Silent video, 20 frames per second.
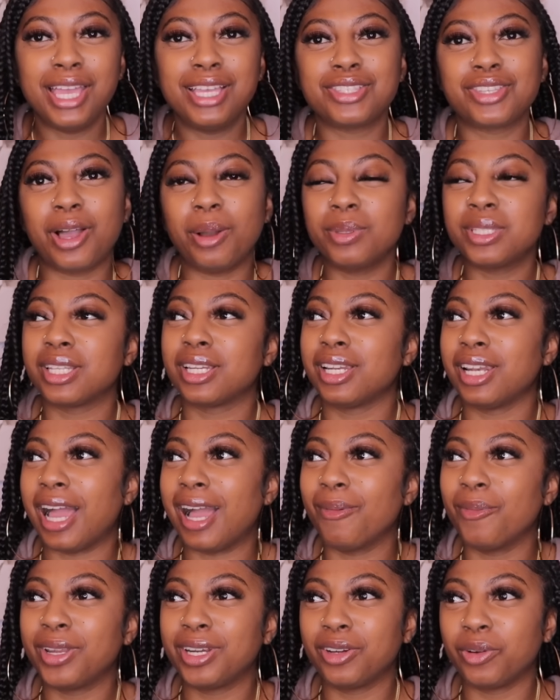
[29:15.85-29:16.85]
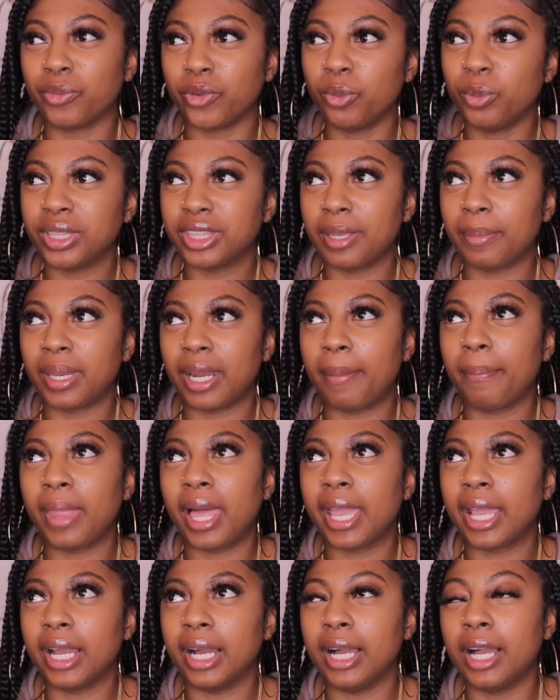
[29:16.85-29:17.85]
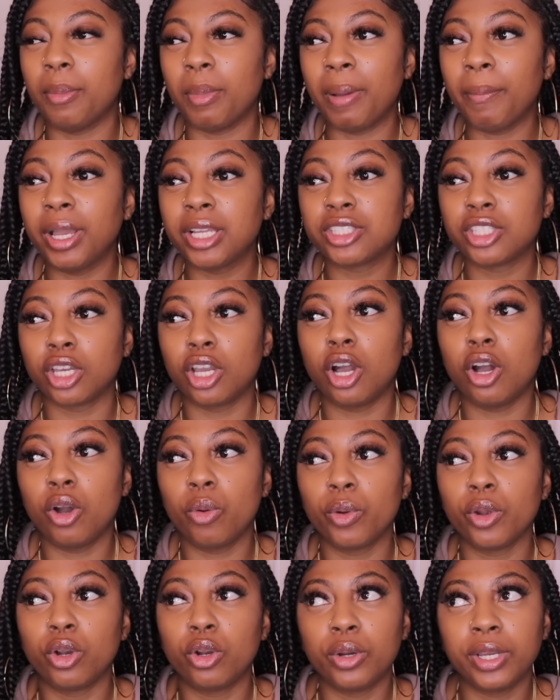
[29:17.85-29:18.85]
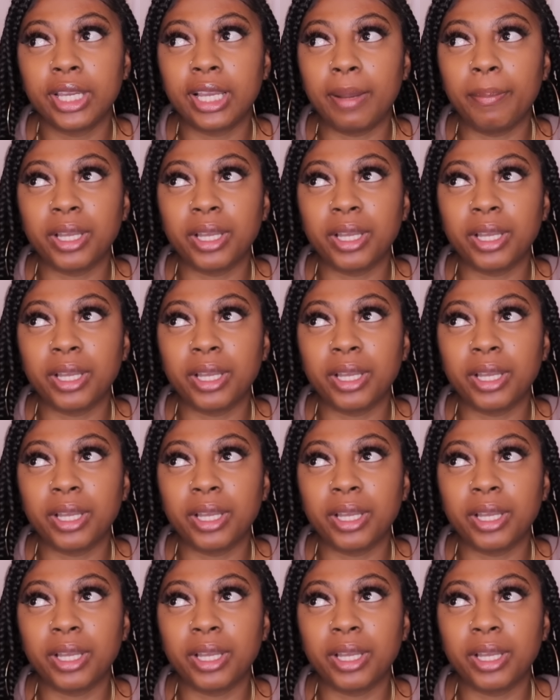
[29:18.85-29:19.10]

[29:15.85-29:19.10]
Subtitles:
So I went in the room with them, and I'm like, I'm about to go real quick.